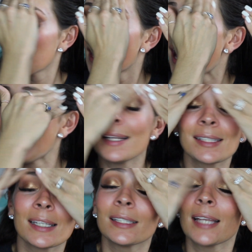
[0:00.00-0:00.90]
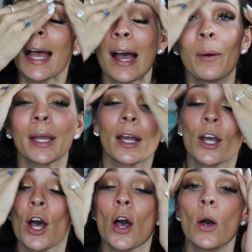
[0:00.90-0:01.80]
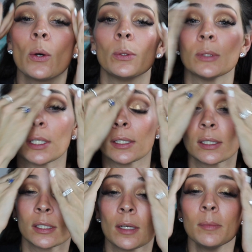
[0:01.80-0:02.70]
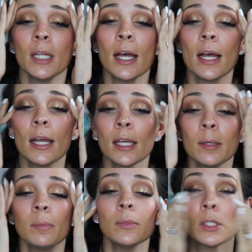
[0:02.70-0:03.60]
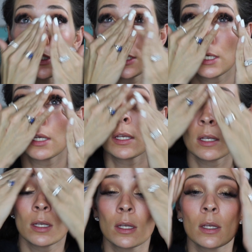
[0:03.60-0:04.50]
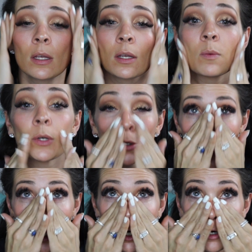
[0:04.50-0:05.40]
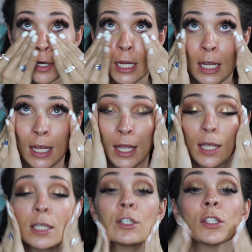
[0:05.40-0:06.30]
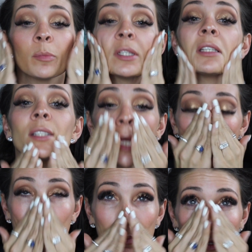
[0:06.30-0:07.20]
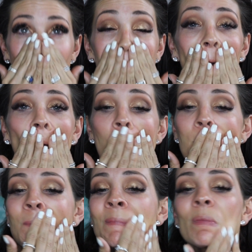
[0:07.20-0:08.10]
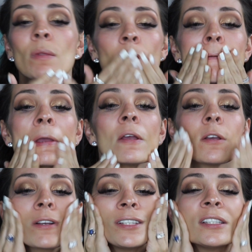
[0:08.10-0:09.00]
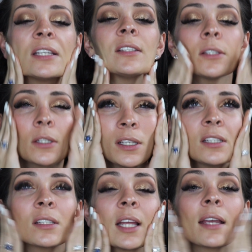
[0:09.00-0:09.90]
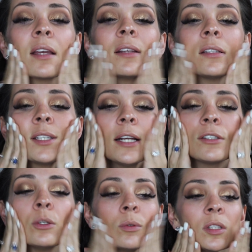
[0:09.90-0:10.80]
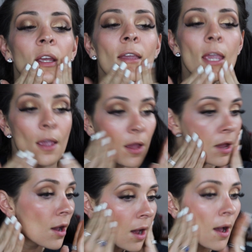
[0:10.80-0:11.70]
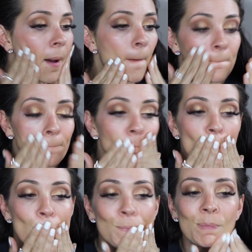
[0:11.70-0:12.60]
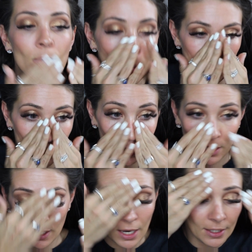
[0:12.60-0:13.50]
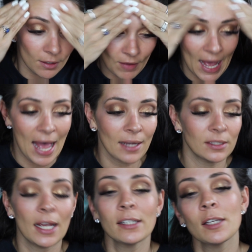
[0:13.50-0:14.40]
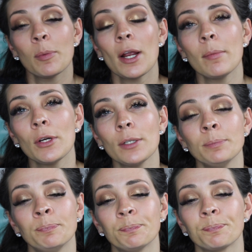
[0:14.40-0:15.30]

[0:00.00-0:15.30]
That is how it goes. Sometimes when you're in a hurry, you just miss a step, but that's okay. Because this is like, it's not too sticky, but it can kind of act as a primer